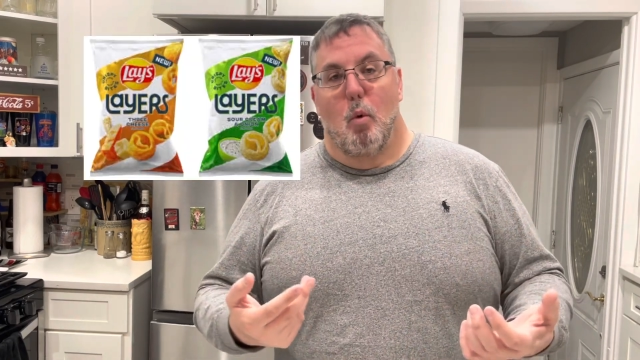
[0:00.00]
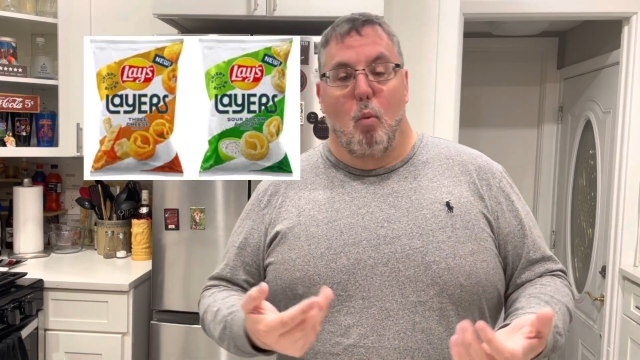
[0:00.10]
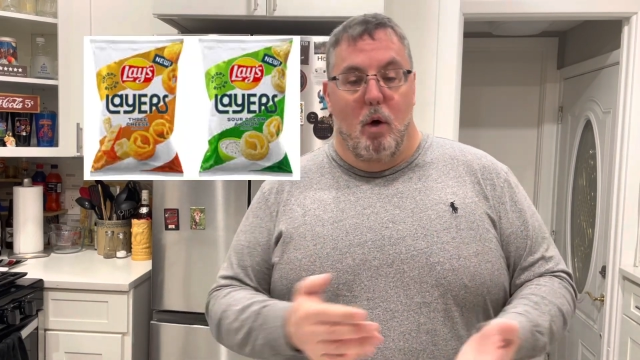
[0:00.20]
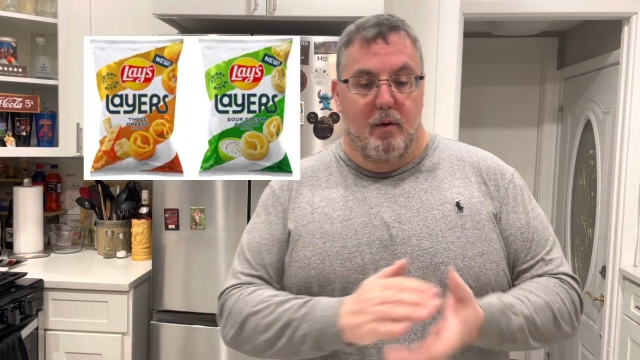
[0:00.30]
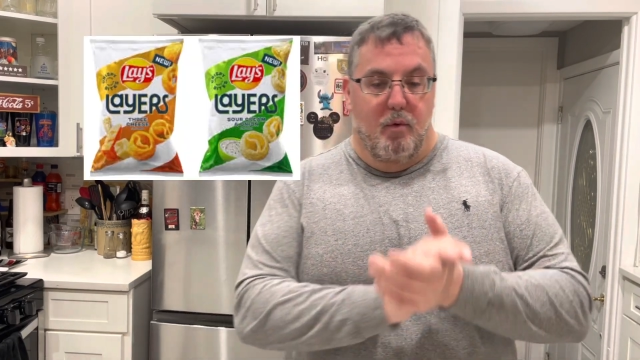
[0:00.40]

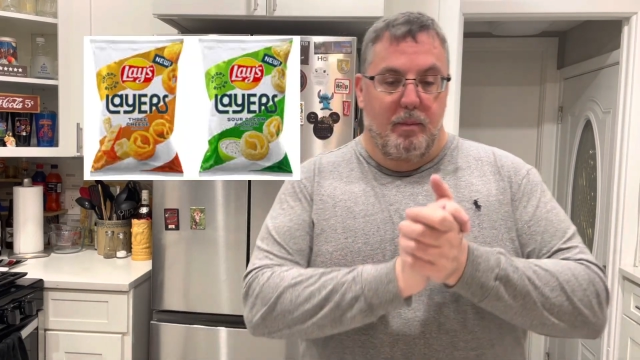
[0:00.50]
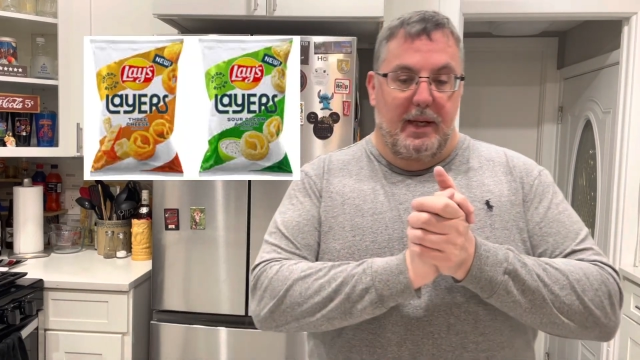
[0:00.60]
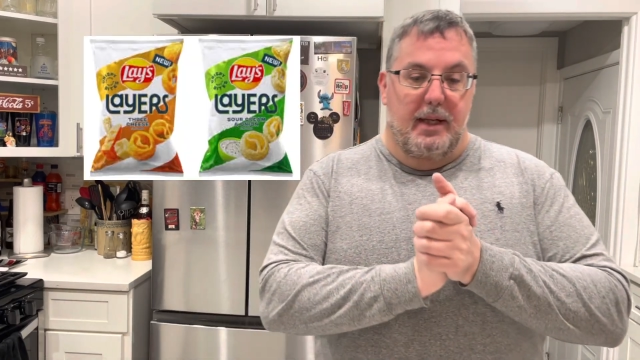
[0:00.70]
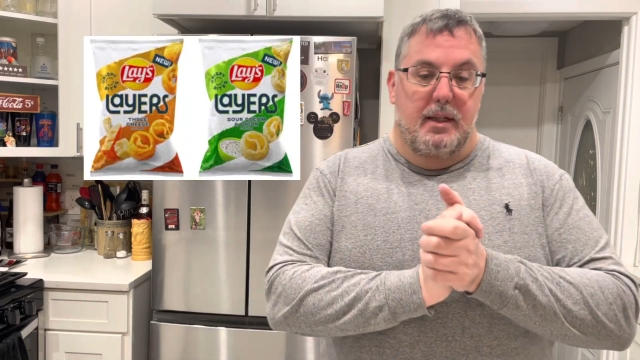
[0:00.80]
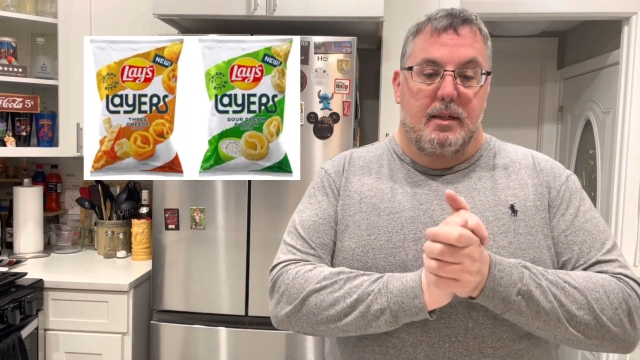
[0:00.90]
one of them
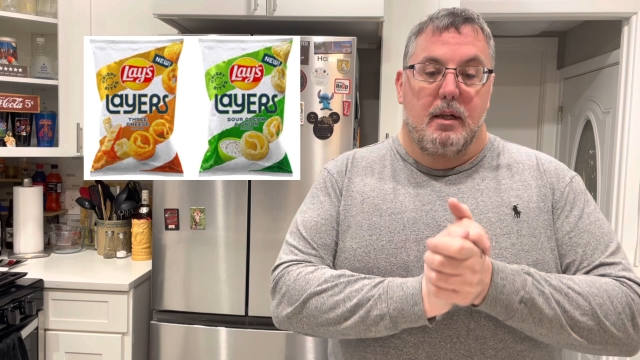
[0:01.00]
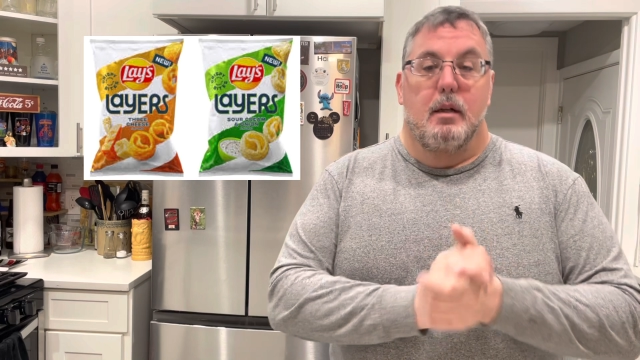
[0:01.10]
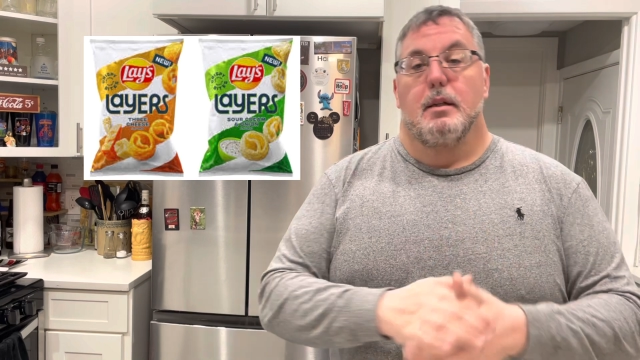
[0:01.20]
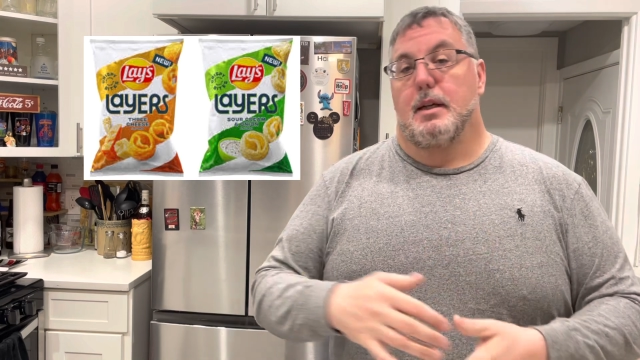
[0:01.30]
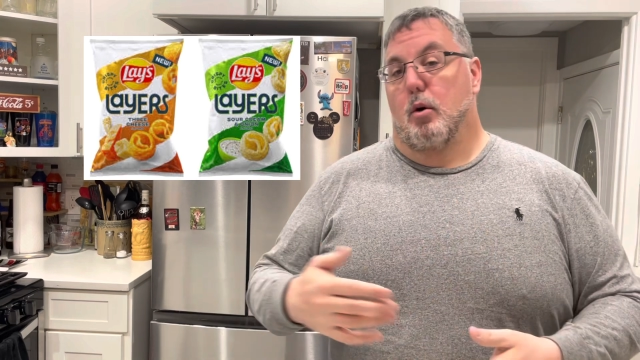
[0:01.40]
is
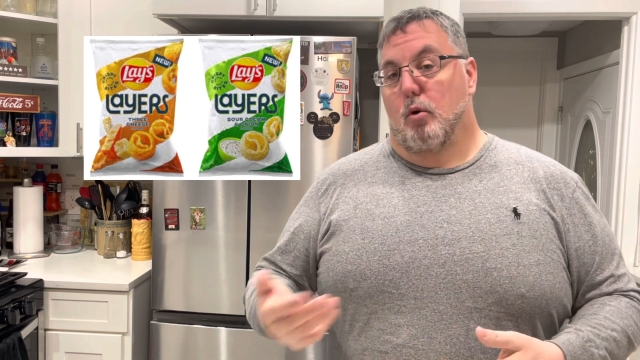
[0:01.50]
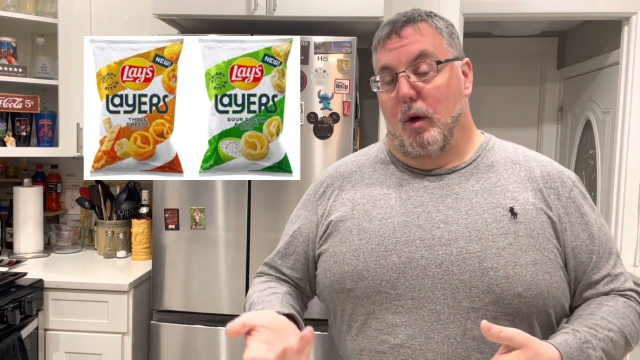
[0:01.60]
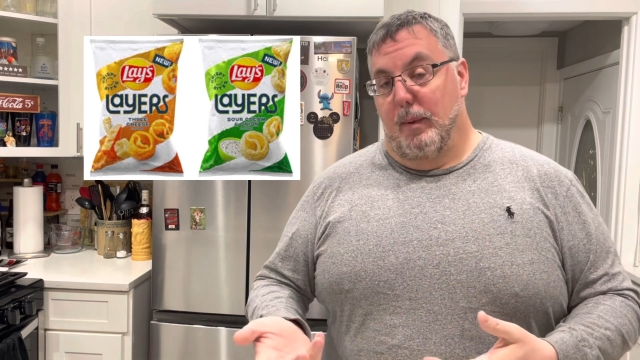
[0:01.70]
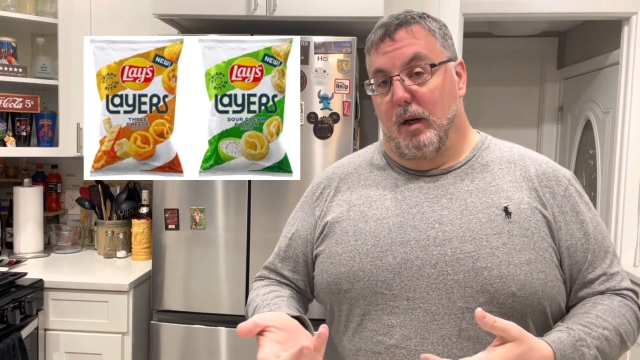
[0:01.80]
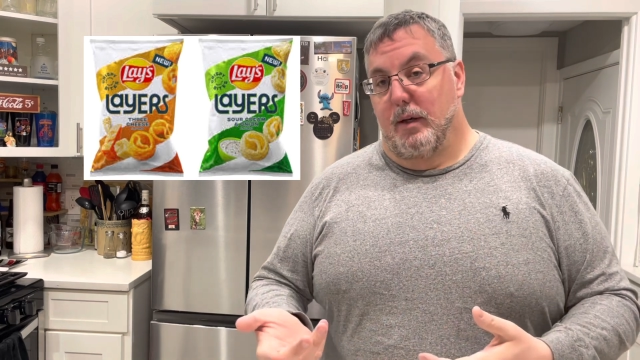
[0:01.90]
sour
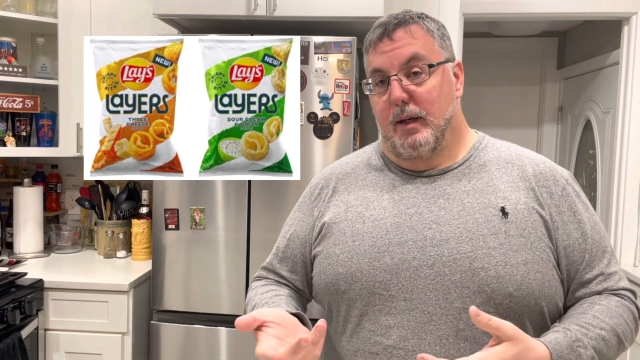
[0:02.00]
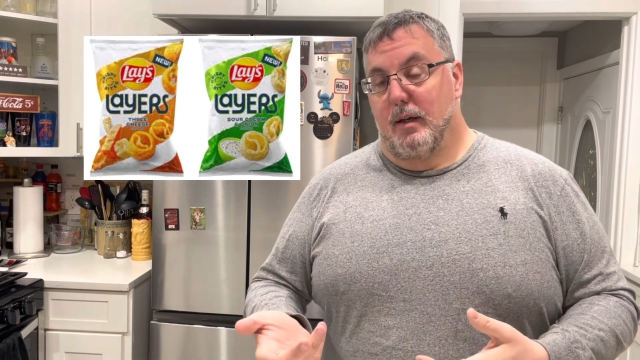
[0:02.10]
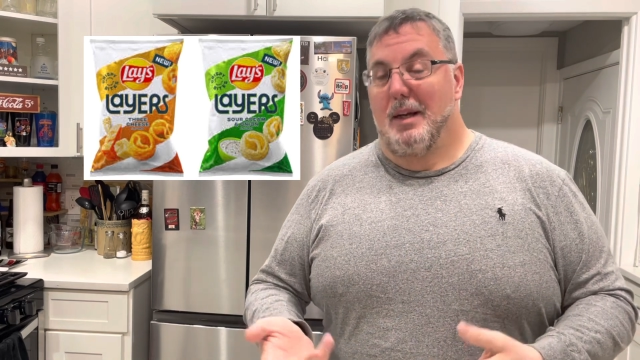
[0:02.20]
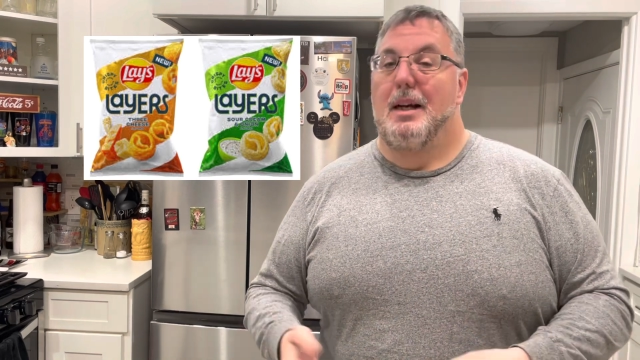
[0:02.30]
cream and onion